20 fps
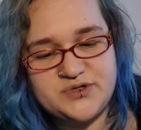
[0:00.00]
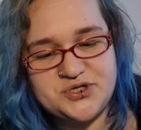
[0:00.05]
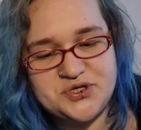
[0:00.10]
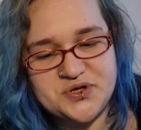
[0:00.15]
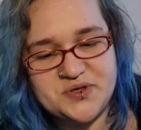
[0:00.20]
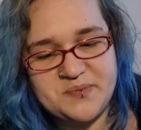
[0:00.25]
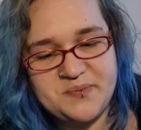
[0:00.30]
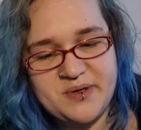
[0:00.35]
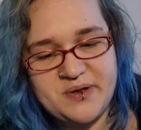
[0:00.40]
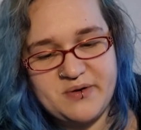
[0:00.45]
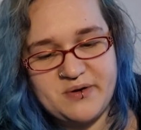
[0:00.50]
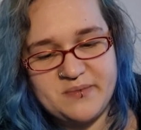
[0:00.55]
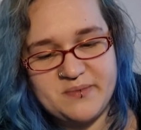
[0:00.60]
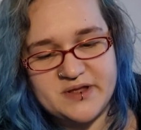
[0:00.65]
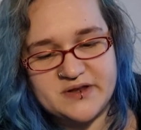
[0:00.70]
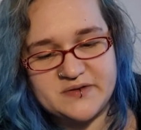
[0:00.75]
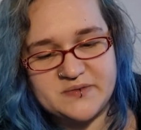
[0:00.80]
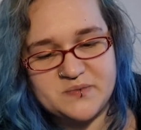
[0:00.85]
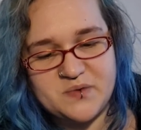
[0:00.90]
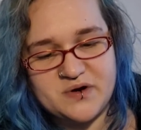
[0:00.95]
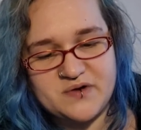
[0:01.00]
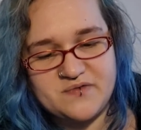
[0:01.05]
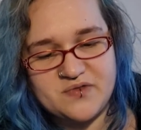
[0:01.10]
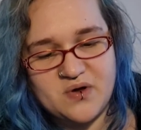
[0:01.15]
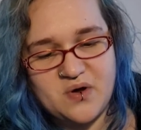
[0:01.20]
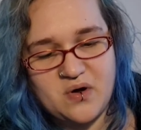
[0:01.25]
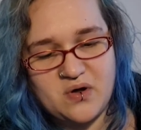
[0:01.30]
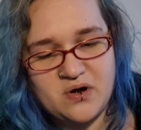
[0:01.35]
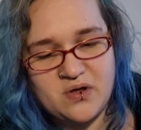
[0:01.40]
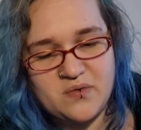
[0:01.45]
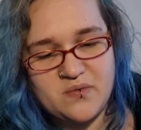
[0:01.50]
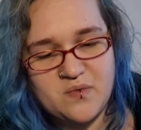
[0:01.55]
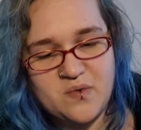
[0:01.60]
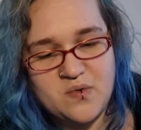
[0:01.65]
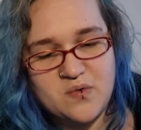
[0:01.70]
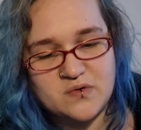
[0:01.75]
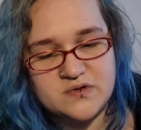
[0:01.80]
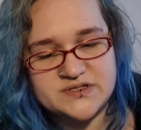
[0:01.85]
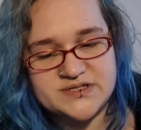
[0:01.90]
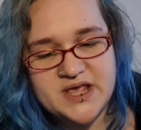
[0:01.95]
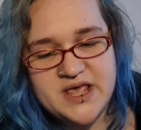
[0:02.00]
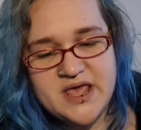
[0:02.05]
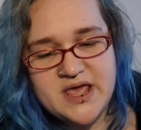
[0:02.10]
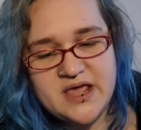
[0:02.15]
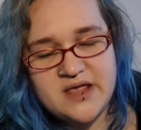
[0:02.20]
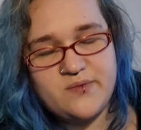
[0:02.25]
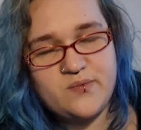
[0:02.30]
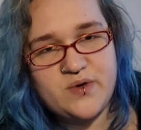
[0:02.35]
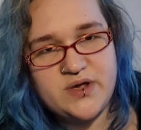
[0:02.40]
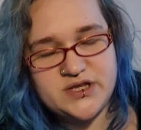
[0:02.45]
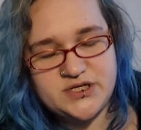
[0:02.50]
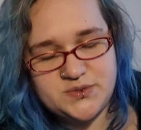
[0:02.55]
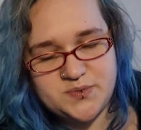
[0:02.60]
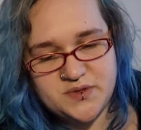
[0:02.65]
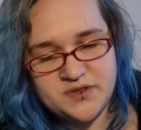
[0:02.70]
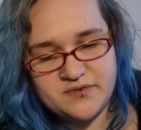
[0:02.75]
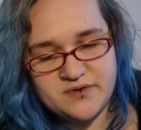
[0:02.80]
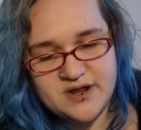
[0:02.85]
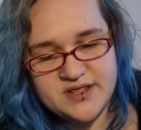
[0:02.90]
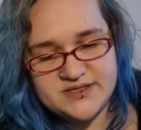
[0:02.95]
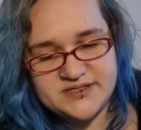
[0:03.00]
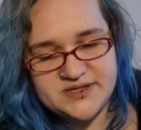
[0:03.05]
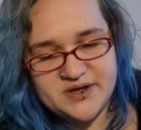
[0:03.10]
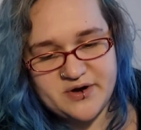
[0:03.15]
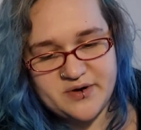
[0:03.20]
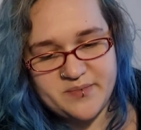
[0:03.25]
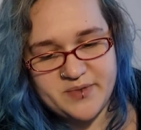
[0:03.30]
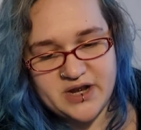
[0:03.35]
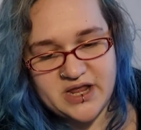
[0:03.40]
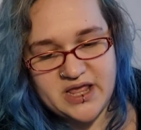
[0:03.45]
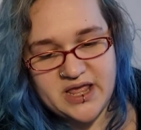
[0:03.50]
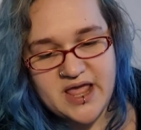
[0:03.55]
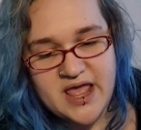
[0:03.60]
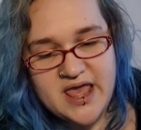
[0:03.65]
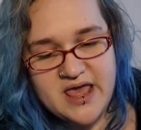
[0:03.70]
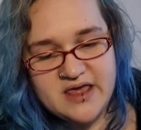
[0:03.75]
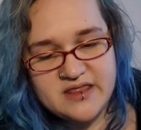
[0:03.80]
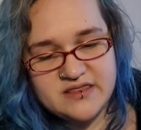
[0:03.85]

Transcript: sugar pyramid in one of the hollow walls, in which, with great ceremony,